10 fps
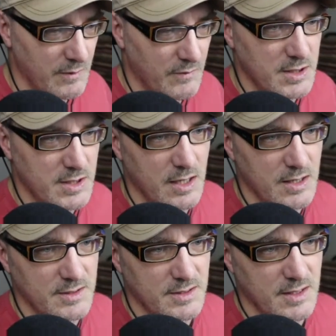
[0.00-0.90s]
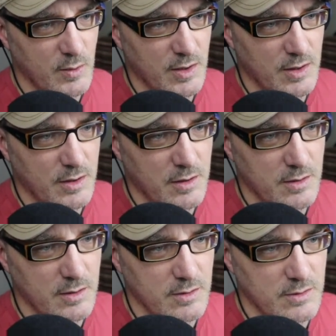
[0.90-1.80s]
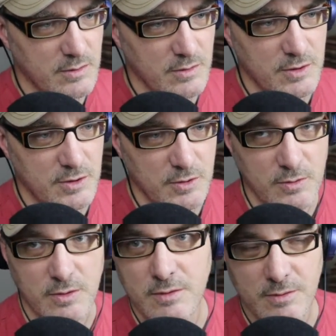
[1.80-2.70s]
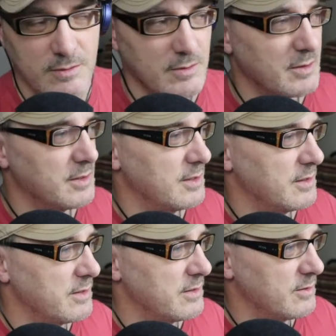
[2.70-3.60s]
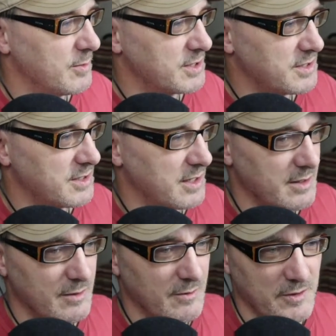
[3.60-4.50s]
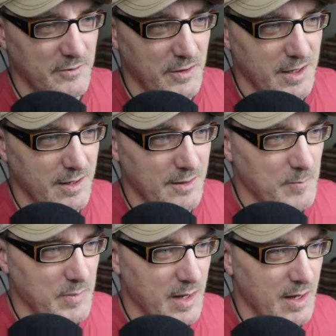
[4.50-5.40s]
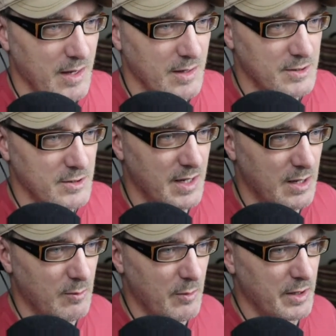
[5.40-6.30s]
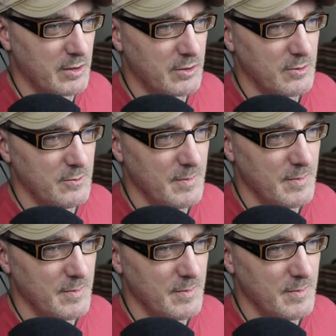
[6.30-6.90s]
initialized it with the joke. Not much there, not very funny. And so now what we're going to do